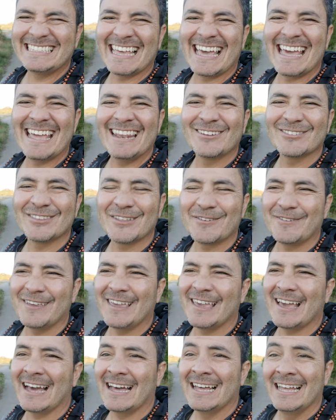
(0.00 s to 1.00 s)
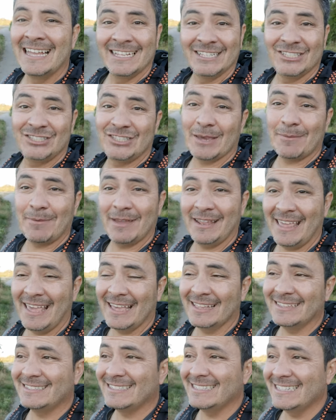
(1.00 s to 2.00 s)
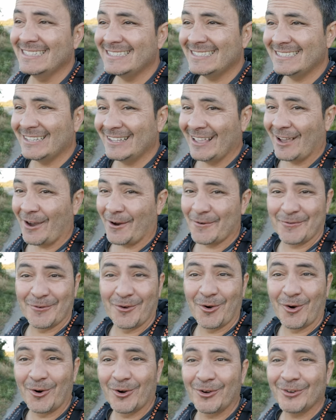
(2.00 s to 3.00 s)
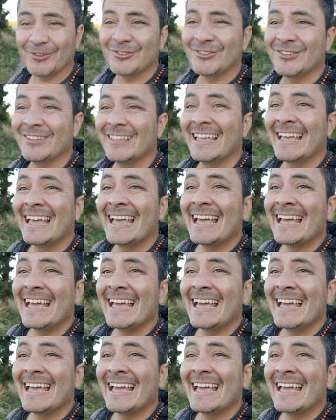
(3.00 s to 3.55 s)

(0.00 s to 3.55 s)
10 on the Via Gebennensis, of course.